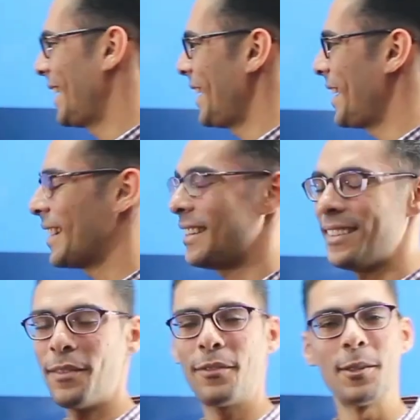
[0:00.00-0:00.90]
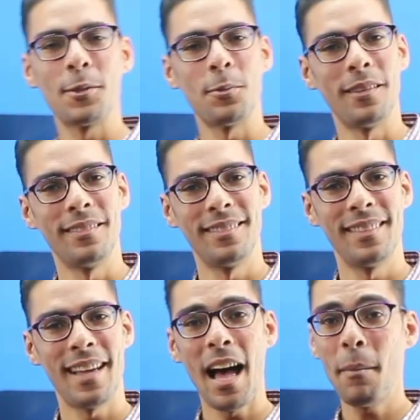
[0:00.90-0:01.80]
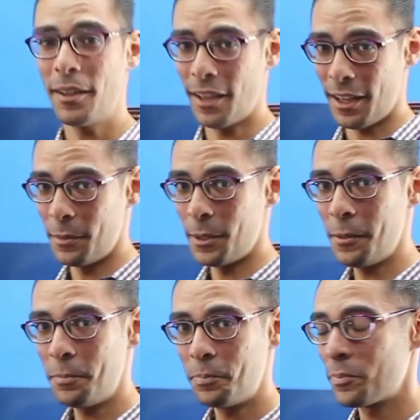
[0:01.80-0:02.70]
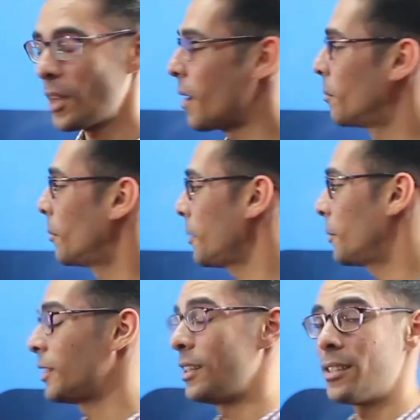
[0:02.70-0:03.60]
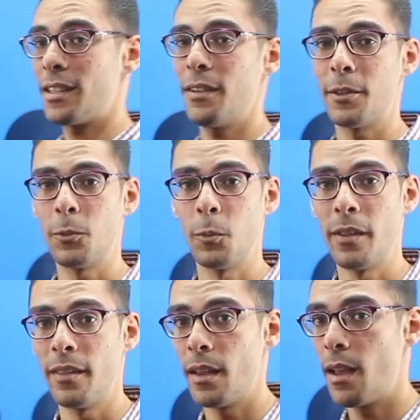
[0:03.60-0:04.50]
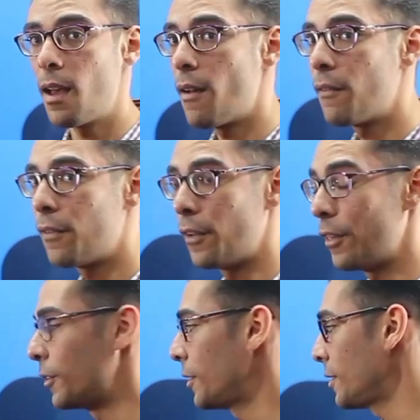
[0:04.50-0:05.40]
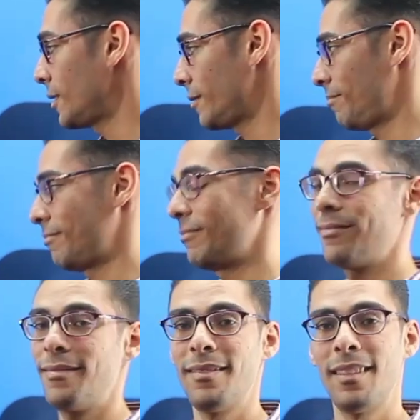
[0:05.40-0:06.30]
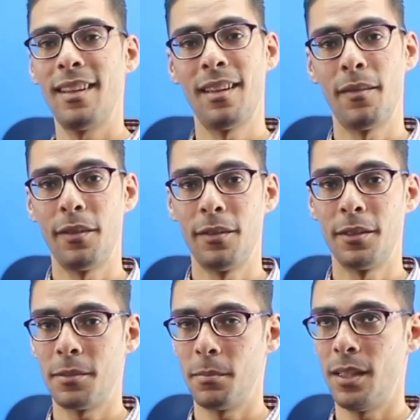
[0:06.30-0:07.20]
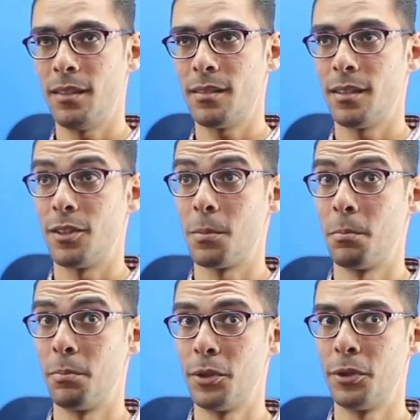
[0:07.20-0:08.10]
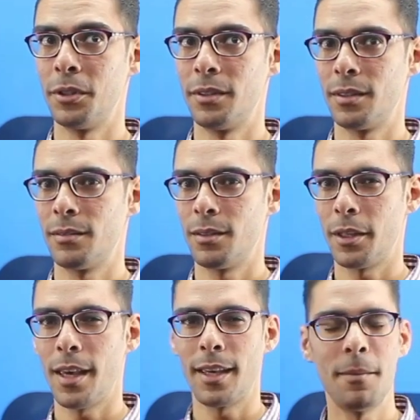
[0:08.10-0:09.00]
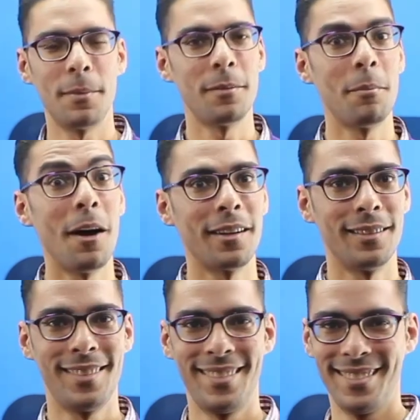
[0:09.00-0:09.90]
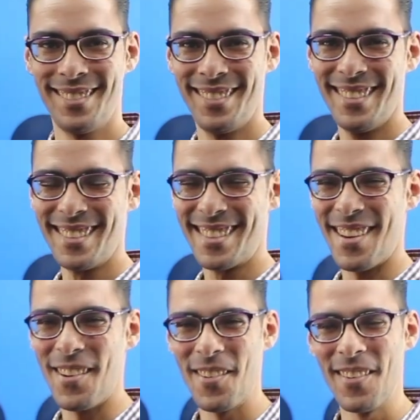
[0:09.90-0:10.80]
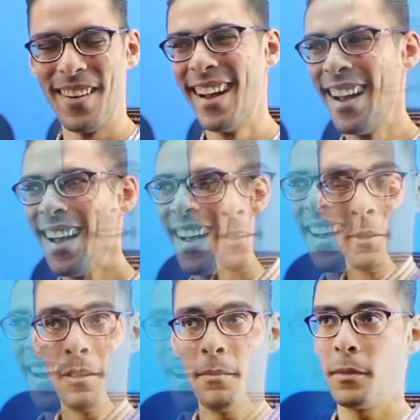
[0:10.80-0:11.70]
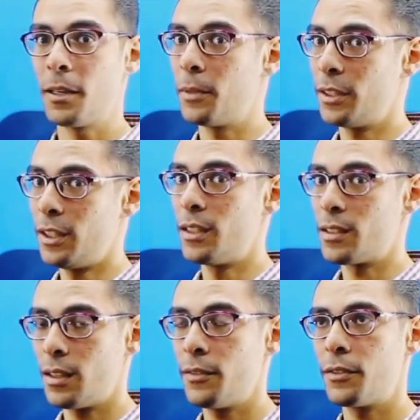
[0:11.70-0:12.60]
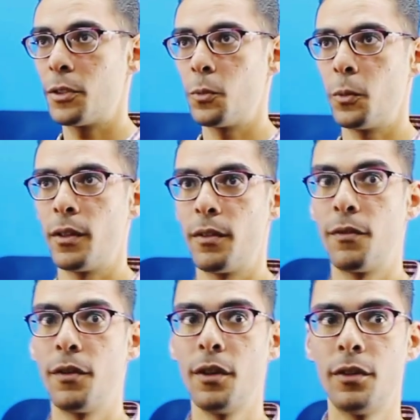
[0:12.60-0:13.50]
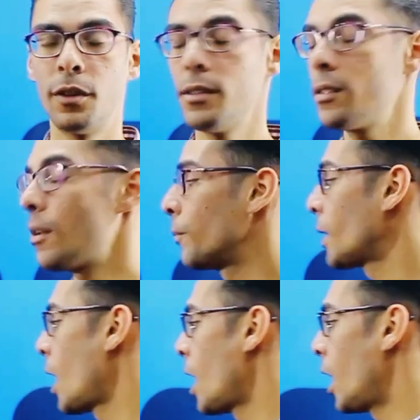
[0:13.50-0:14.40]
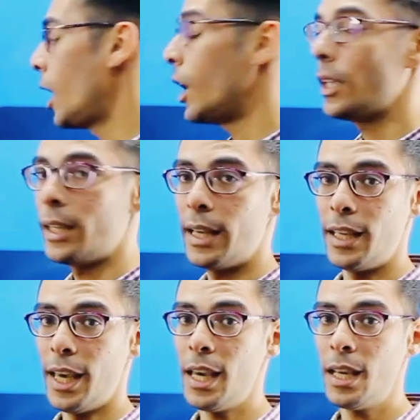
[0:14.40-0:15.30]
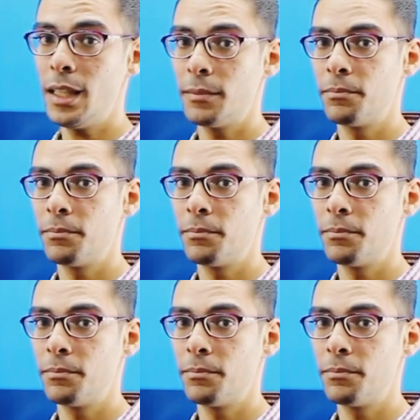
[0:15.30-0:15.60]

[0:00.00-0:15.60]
Here, the first one. I'm an animal. My body is covered with feathers. Feathers means it's bird. Okay, keep it in mind. So, animal, my body is covered with feathers. I lay egg.